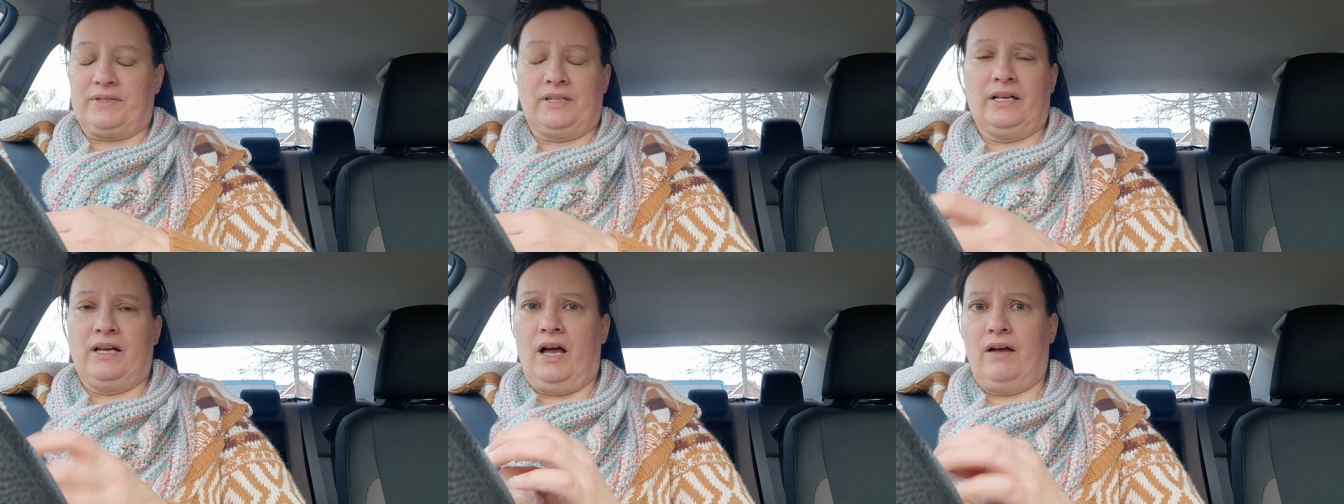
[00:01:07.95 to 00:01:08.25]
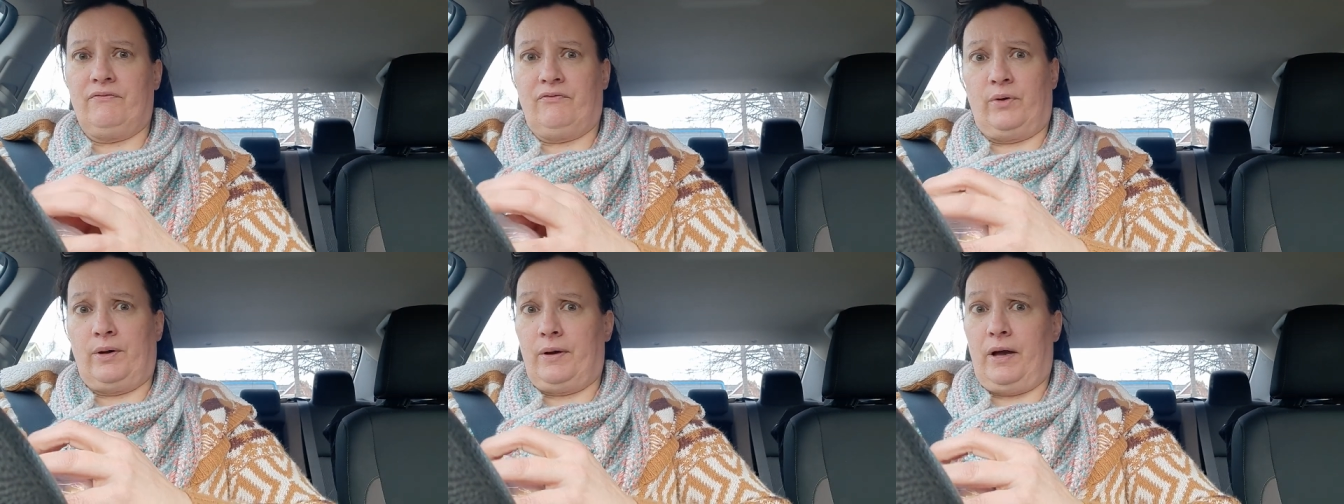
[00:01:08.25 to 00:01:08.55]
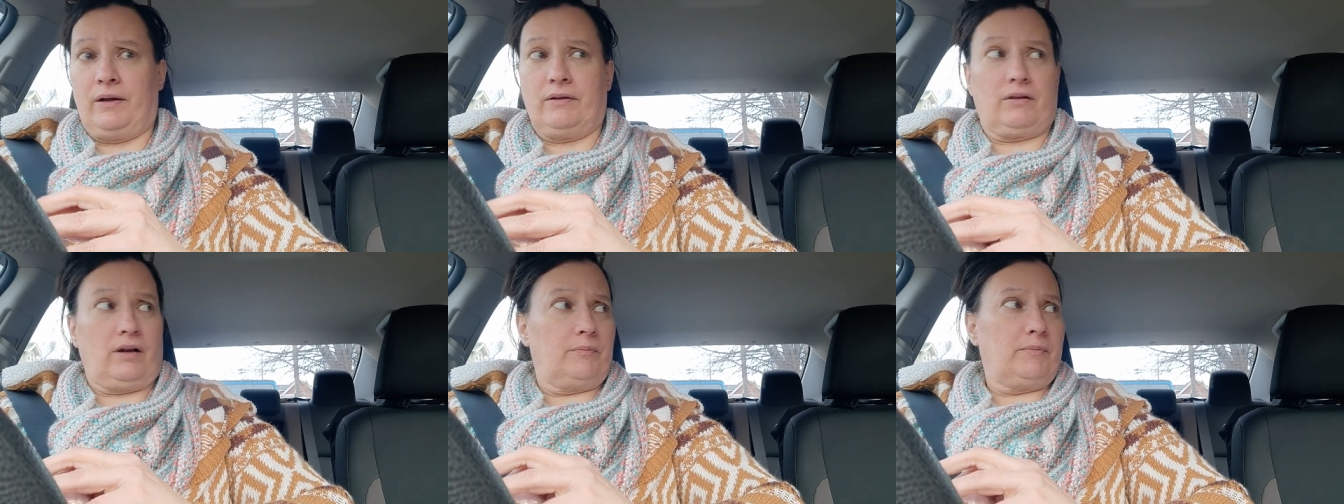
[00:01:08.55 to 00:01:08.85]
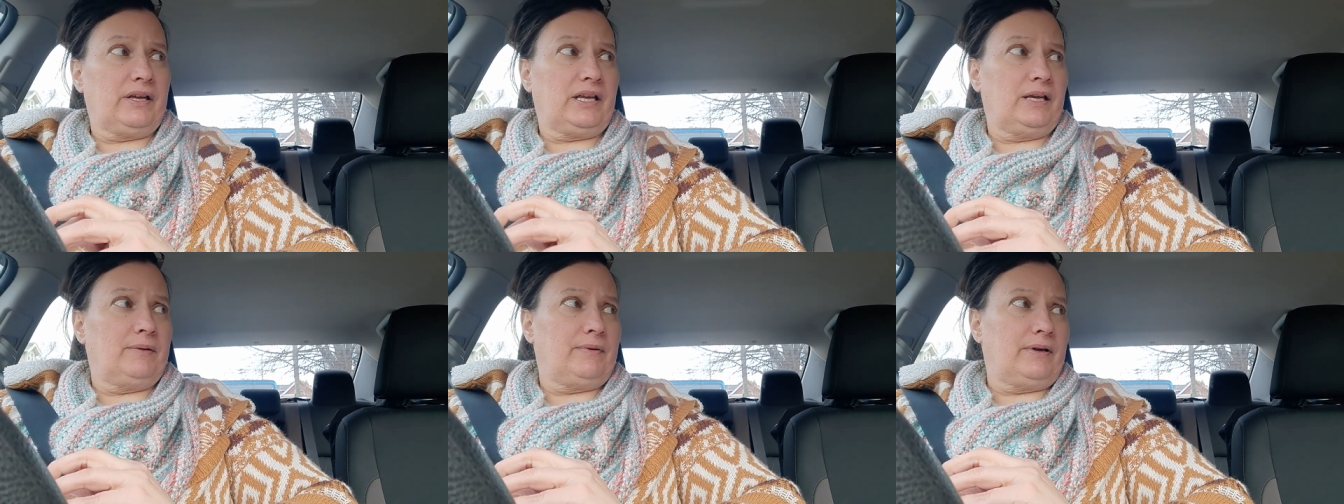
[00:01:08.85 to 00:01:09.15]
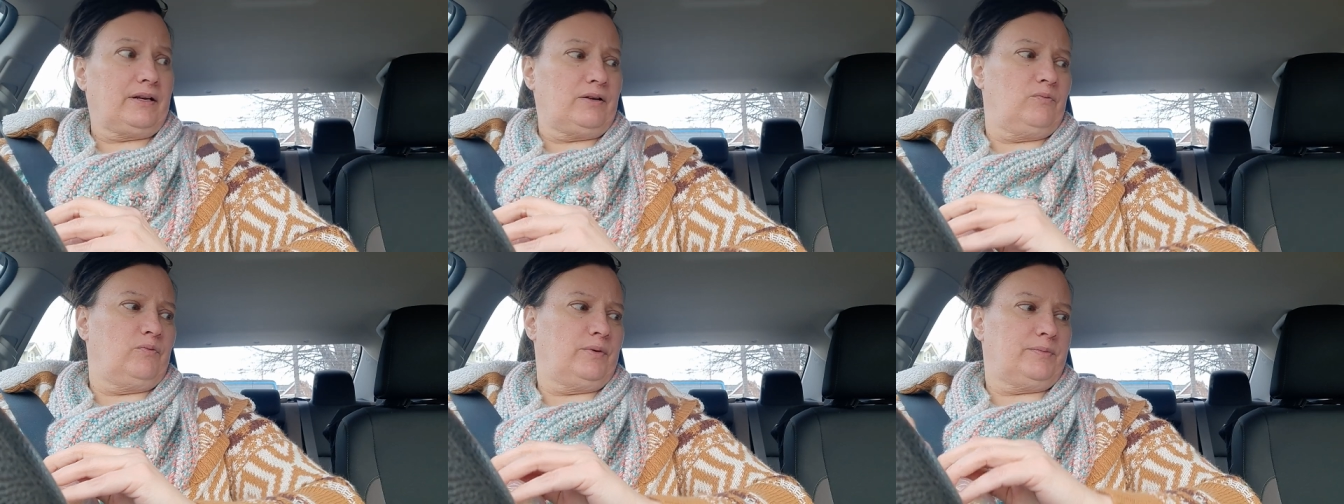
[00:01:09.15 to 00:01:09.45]
And I have, I, I keep
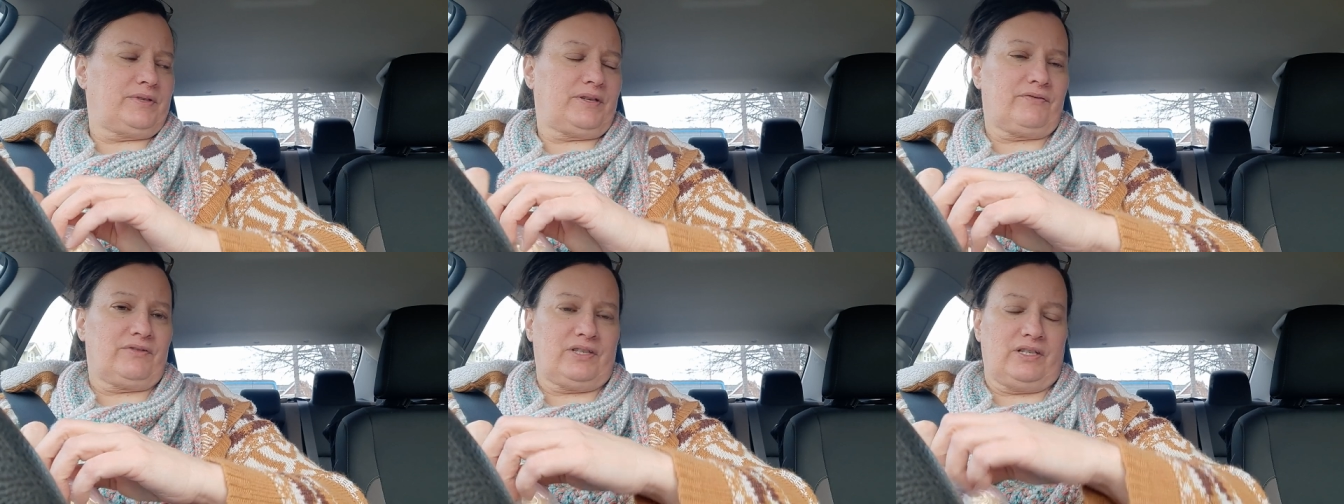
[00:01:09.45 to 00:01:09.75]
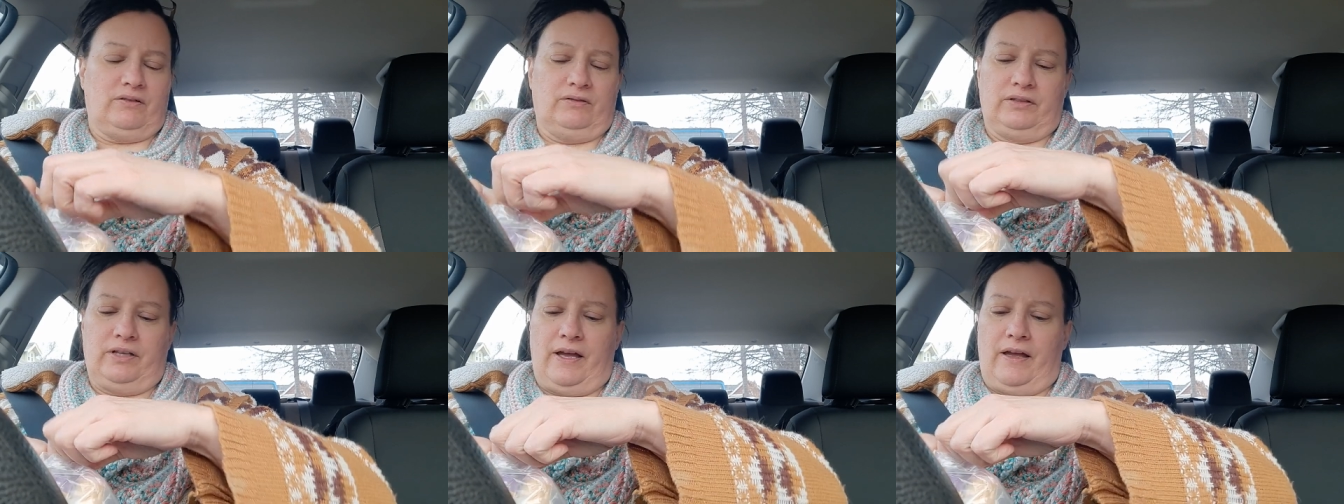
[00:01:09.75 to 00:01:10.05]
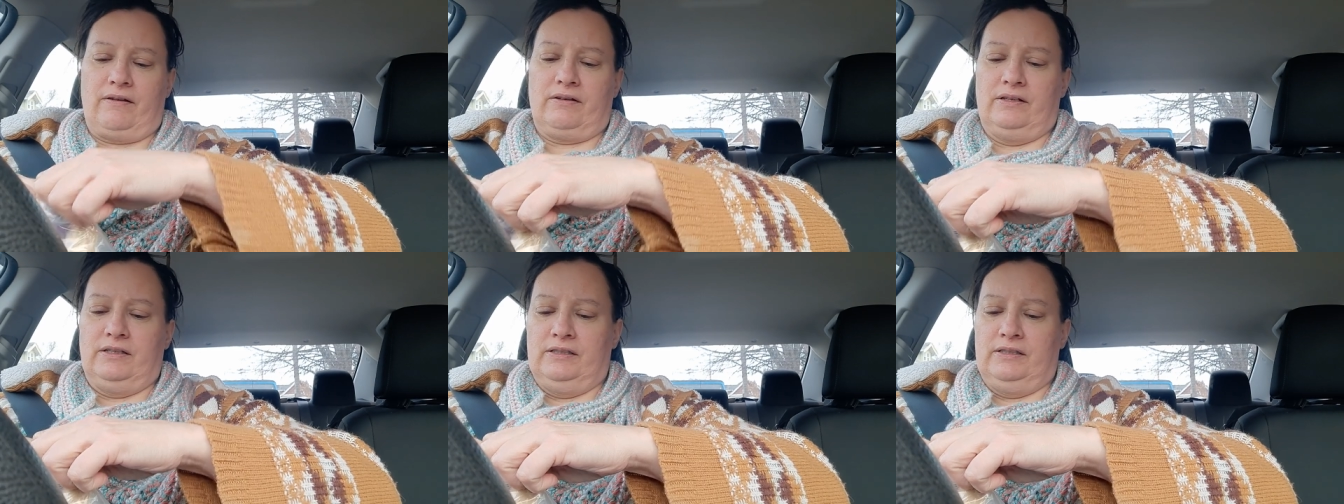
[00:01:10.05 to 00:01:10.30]
making whips every single day.